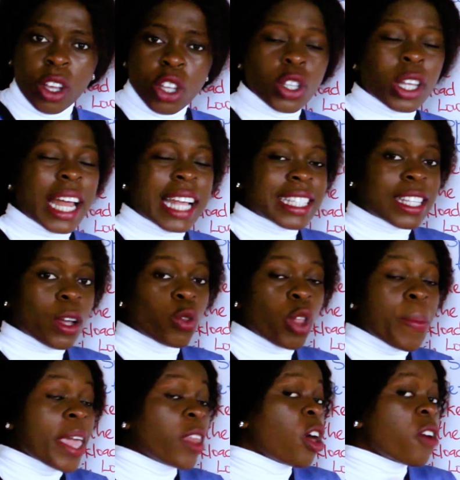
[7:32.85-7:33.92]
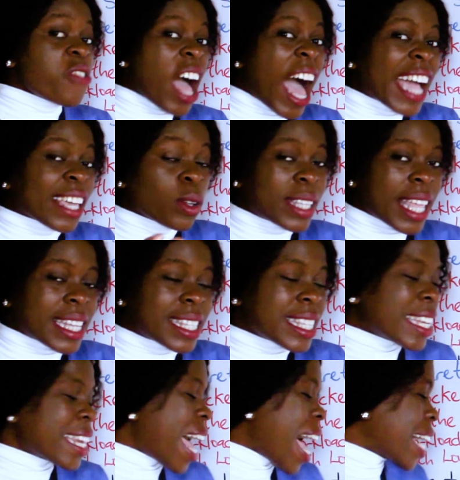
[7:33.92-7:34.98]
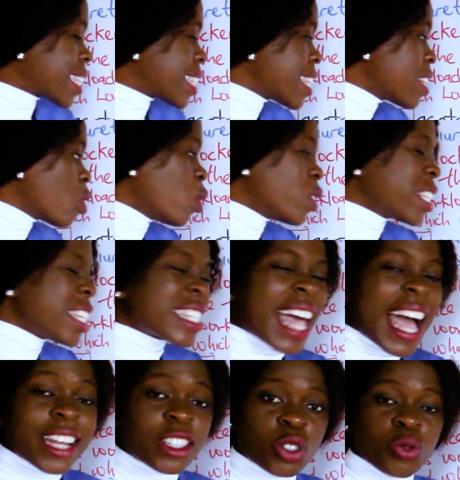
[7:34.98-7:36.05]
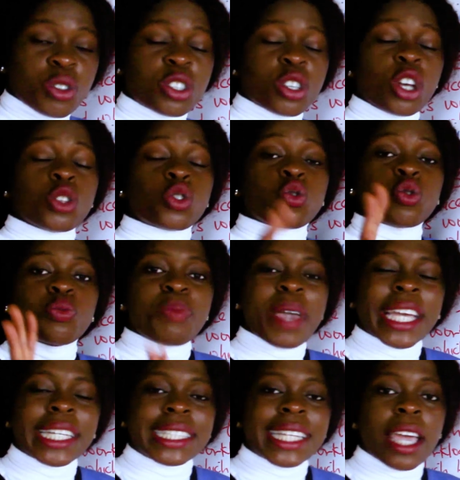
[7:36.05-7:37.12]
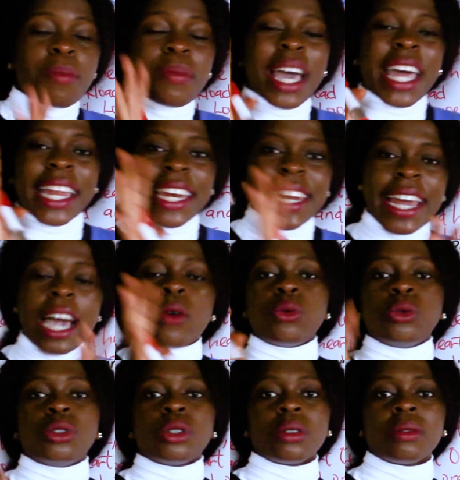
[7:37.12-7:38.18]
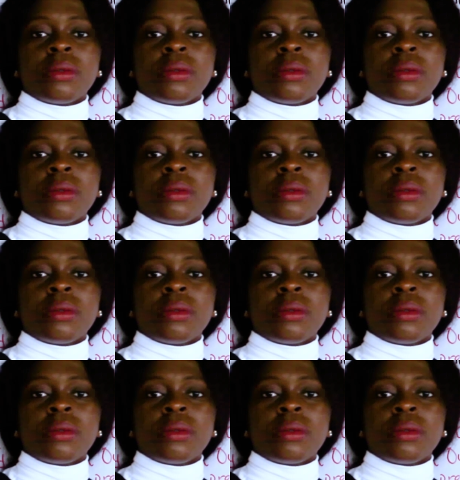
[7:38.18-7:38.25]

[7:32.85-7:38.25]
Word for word: so that there will not be enough angiotensin acting on these arteries to make them narrowed.